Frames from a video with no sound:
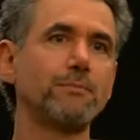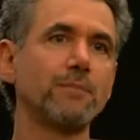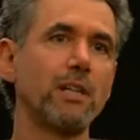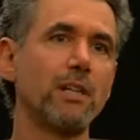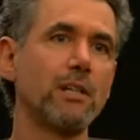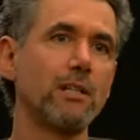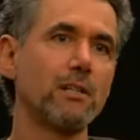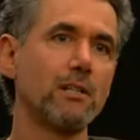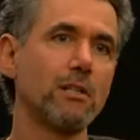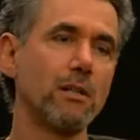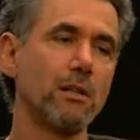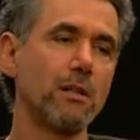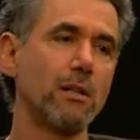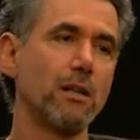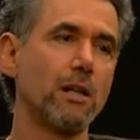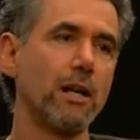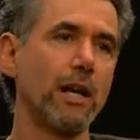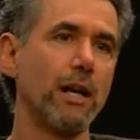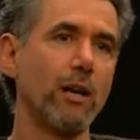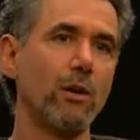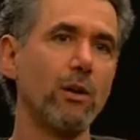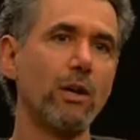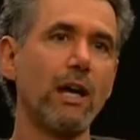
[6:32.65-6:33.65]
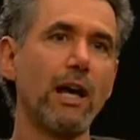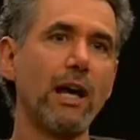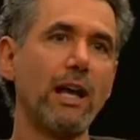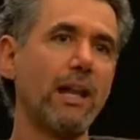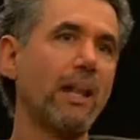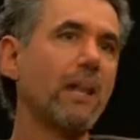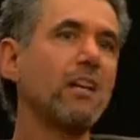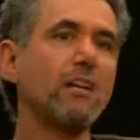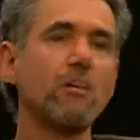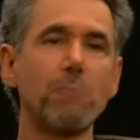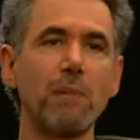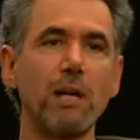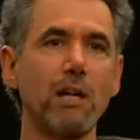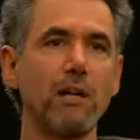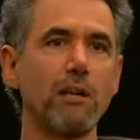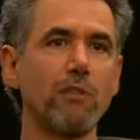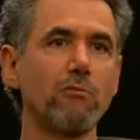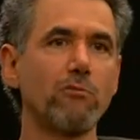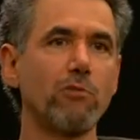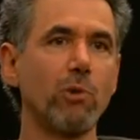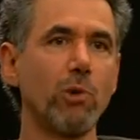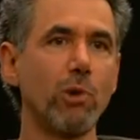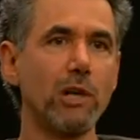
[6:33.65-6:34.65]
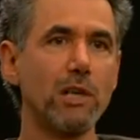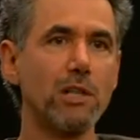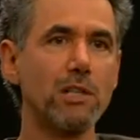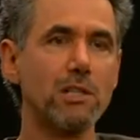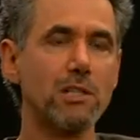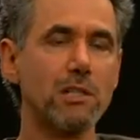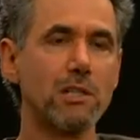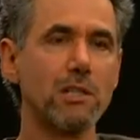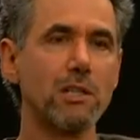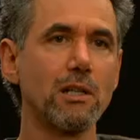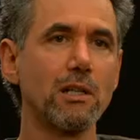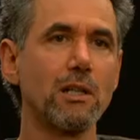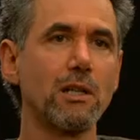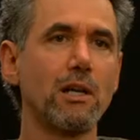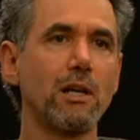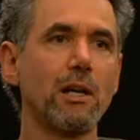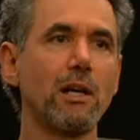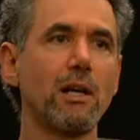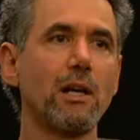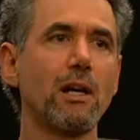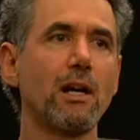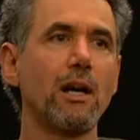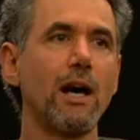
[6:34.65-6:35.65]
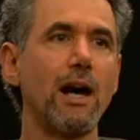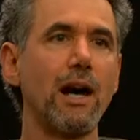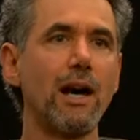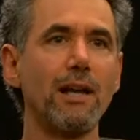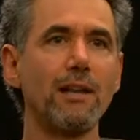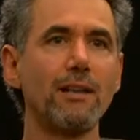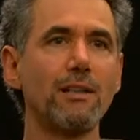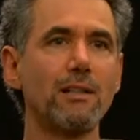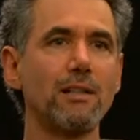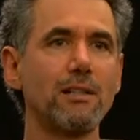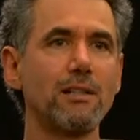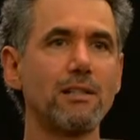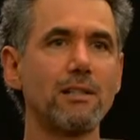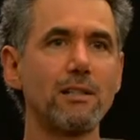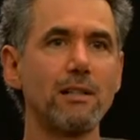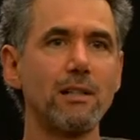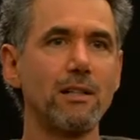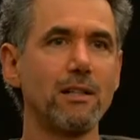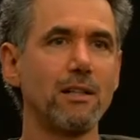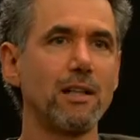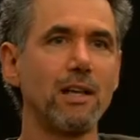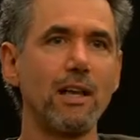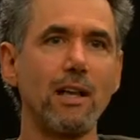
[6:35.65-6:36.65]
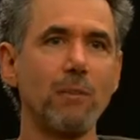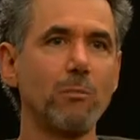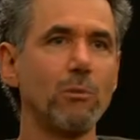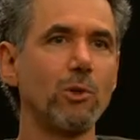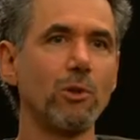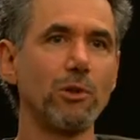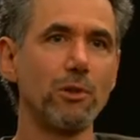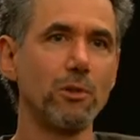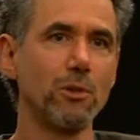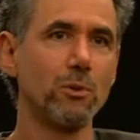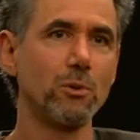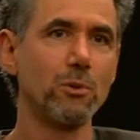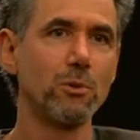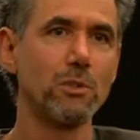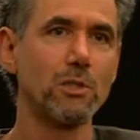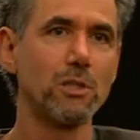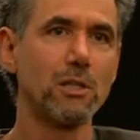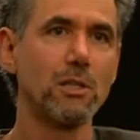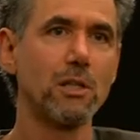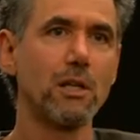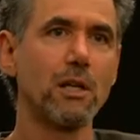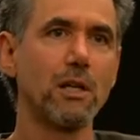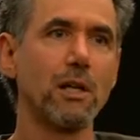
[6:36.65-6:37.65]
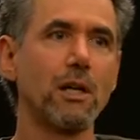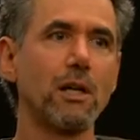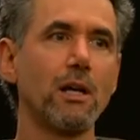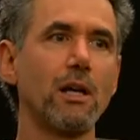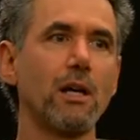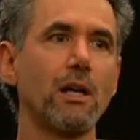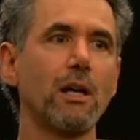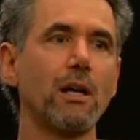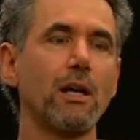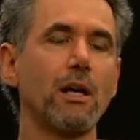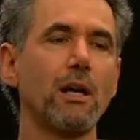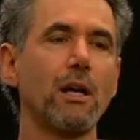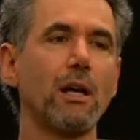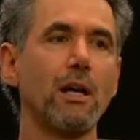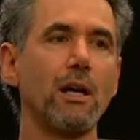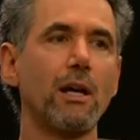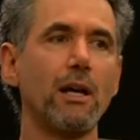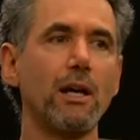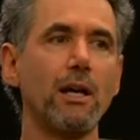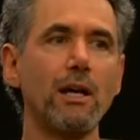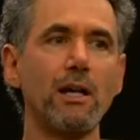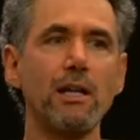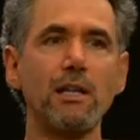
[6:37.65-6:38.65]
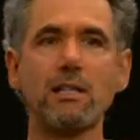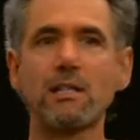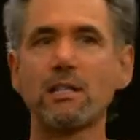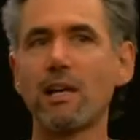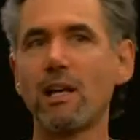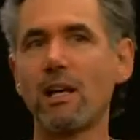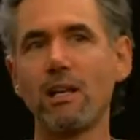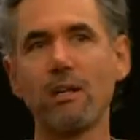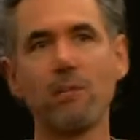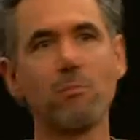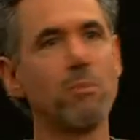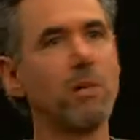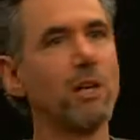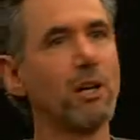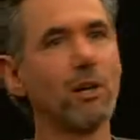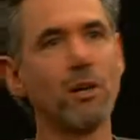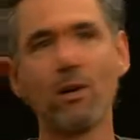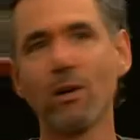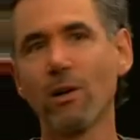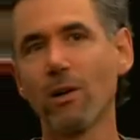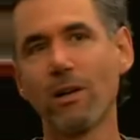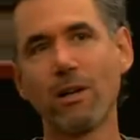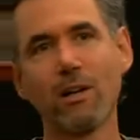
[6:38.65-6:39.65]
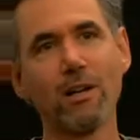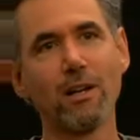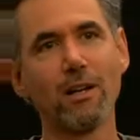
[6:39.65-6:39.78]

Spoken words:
He's an independent voice in cable news. He's getting bigger